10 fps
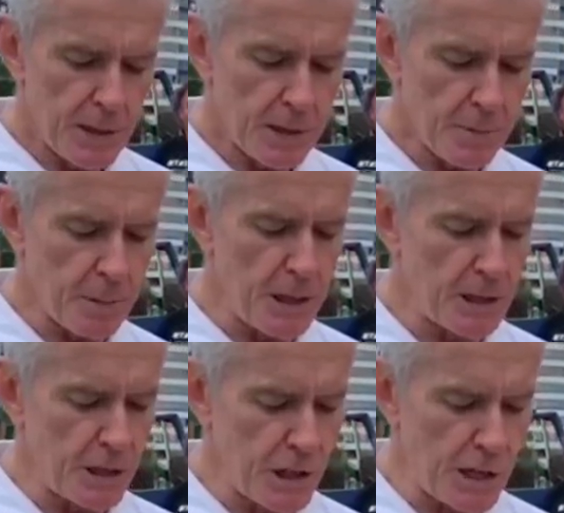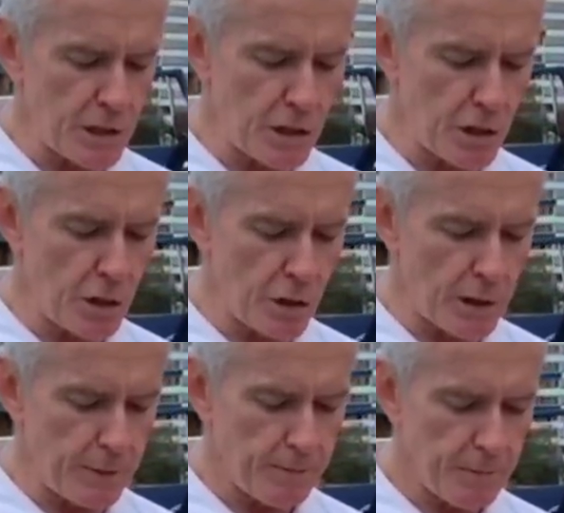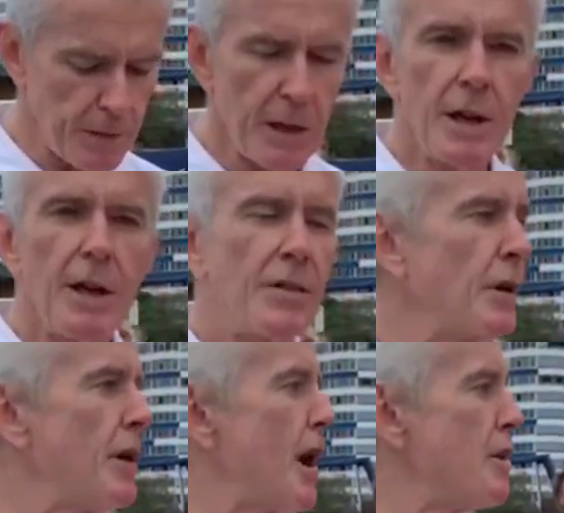The police are judge and jury. There are no